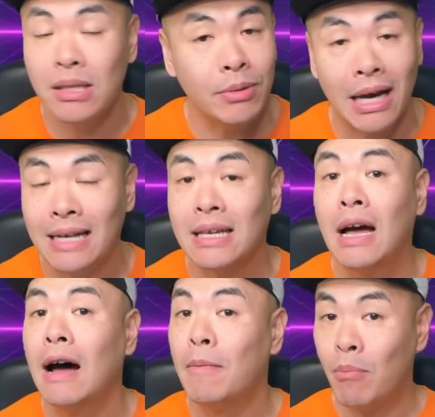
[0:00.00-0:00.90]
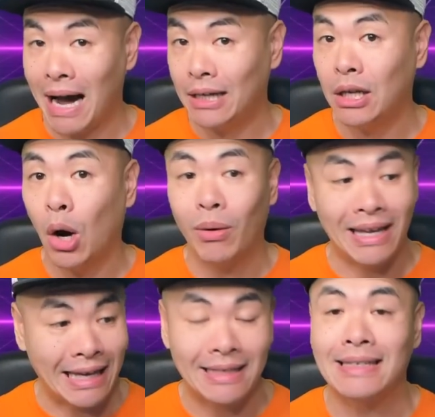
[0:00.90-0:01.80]
Some of you guys might know
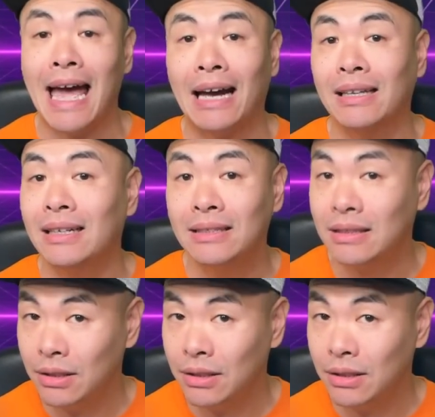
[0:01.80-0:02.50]
exactly,